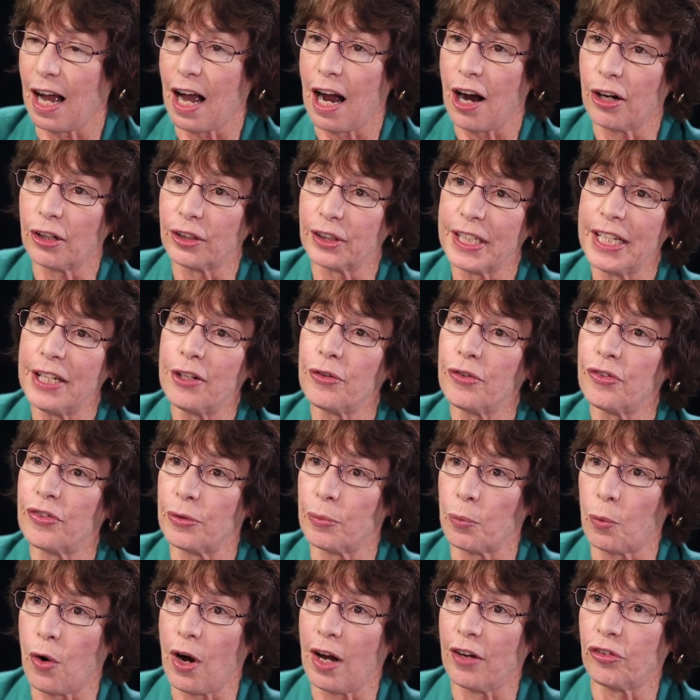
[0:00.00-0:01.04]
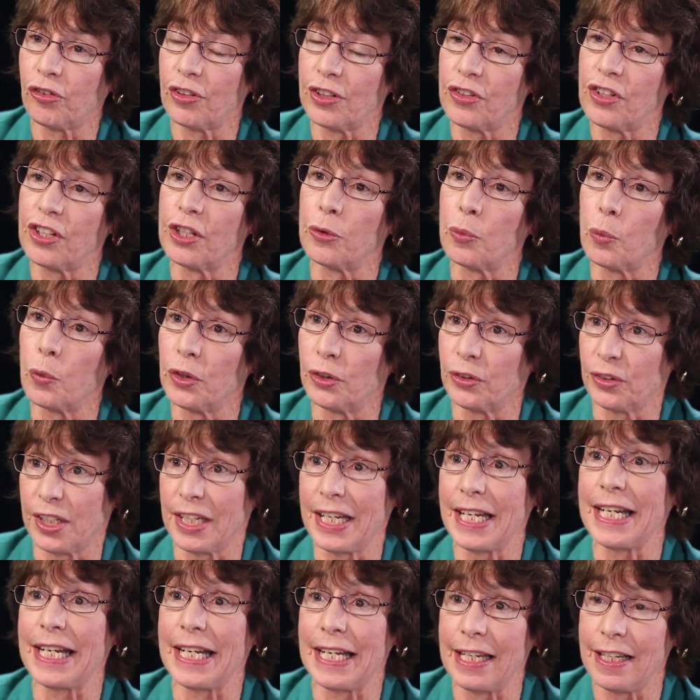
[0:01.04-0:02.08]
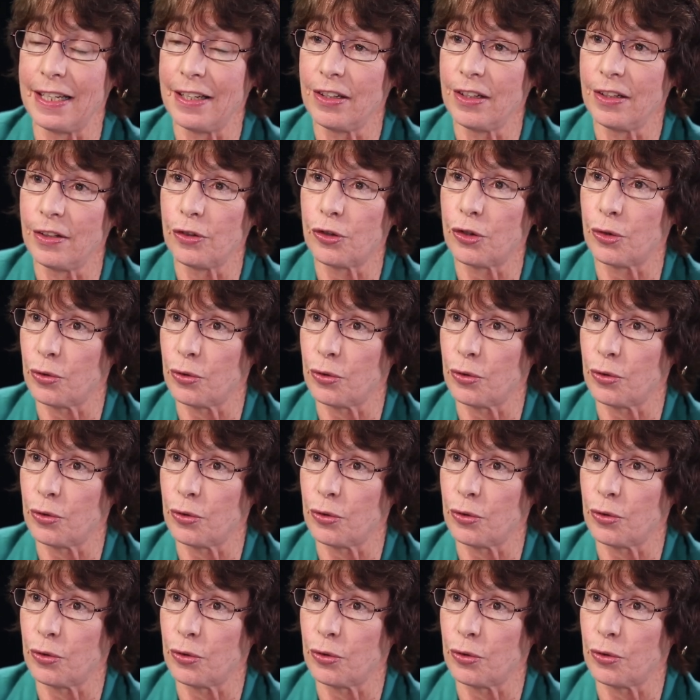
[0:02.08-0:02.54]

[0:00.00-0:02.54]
our leaders in Washington will need